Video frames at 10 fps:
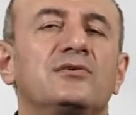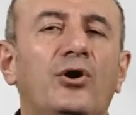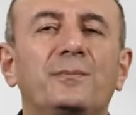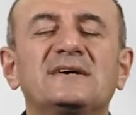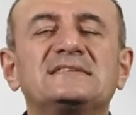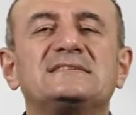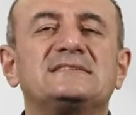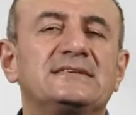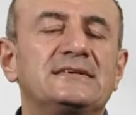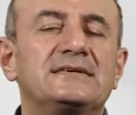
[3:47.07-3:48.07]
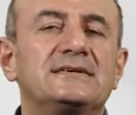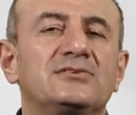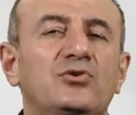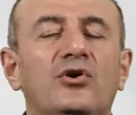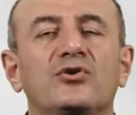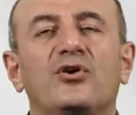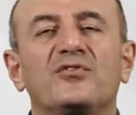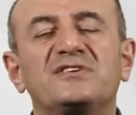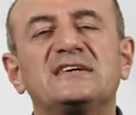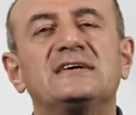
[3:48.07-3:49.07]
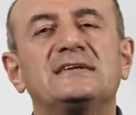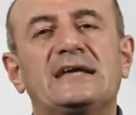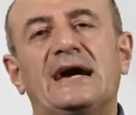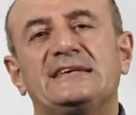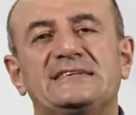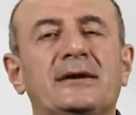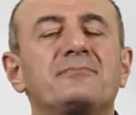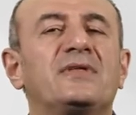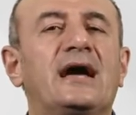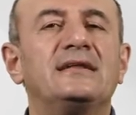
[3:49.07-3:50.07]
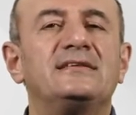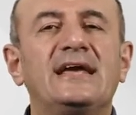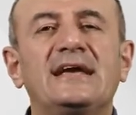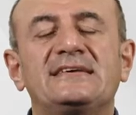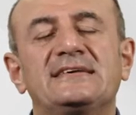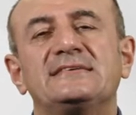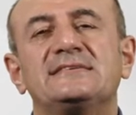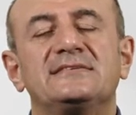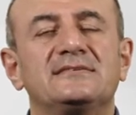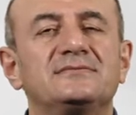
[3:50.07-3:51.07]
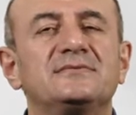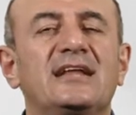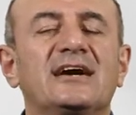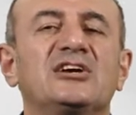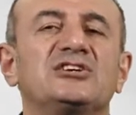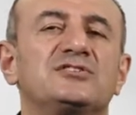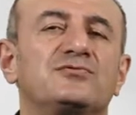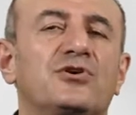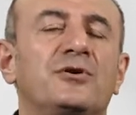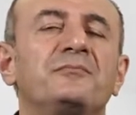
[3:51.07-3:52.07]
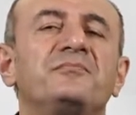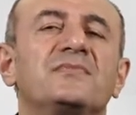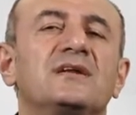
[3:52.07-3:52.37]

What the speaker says: Opens the door of the taxi and takes his luggage from